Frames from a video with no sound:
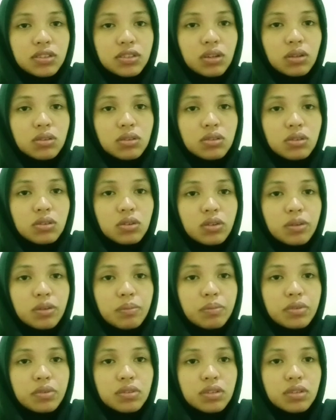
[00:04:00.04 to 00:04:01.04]
also
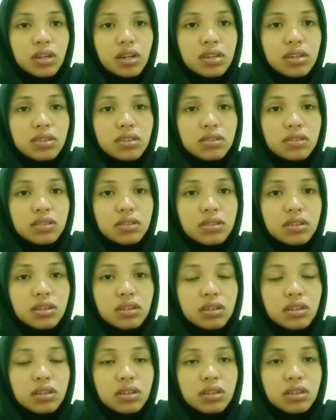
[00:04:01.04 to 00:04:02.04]
emphasized
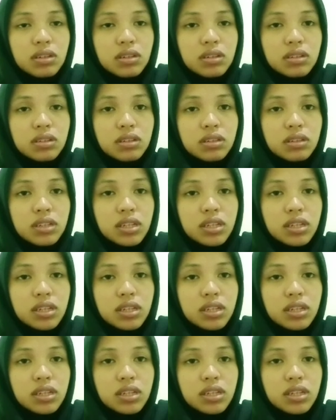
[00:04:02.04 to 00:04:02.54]
the